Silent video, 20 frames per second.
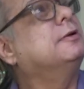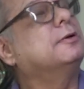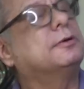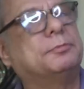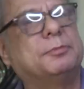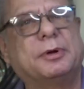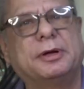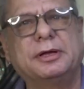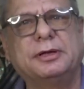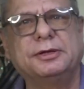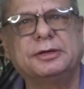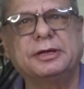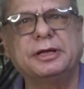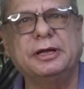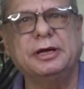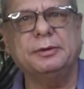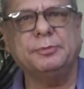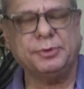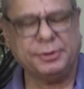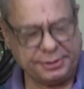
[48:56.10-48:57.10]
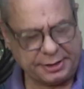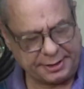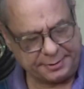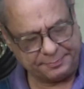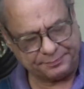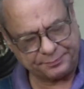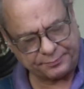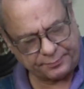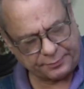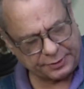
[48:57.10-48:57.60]
am I in the camera? Yeah.
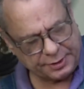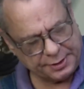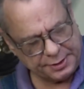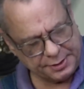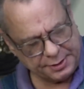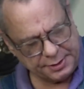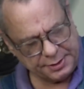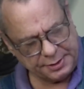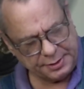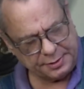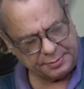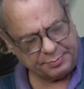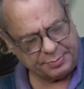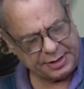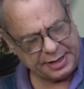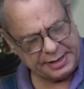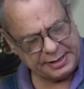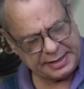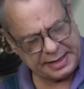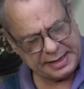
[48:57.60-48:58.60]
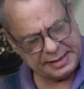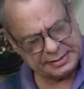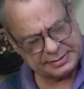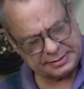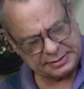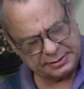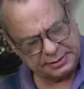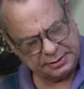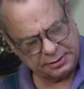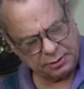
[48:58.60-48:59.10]
Bag has
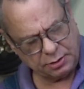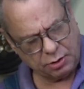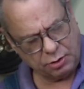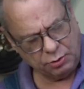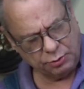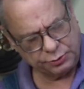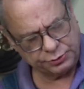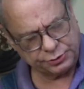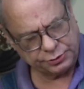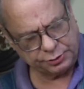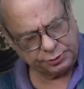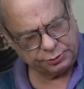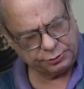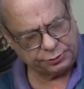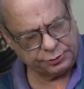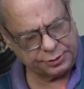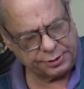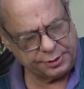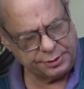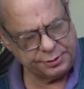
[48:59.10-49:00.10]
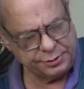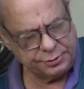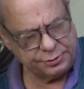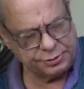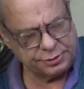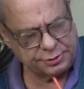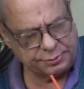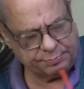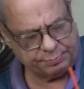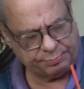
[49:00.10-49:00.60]
a little hole, circle there. You
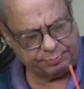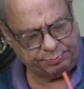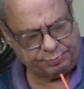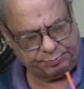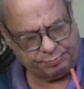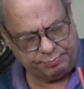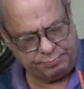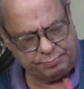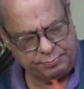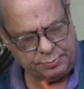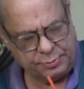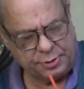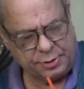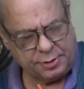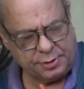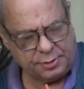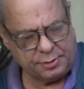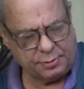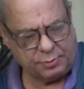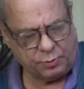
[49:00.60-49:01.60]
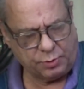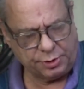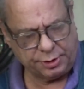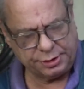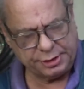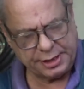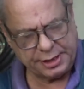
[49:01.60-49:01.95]
just work